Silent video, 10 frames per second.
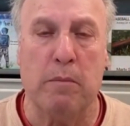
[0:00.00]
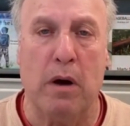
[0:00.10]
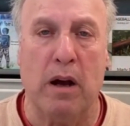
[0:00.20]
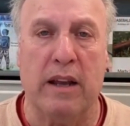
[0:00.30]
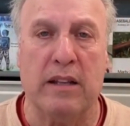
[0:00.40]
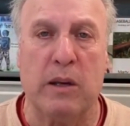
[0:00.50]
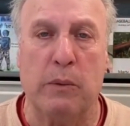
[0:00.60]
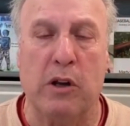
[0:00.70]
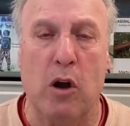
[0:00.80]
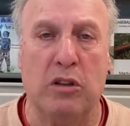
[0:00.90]
buckets, and
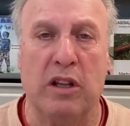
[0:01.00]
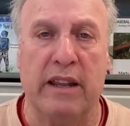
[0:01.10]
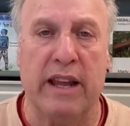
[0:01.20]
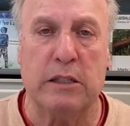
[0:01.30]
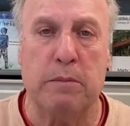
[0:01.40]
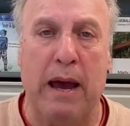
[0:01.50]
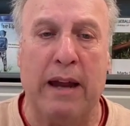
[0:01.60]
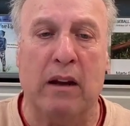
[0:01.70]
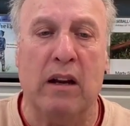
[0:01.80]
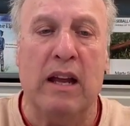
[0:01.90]
we go to the next
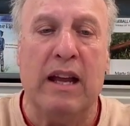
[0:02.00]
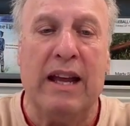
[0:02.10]
batter.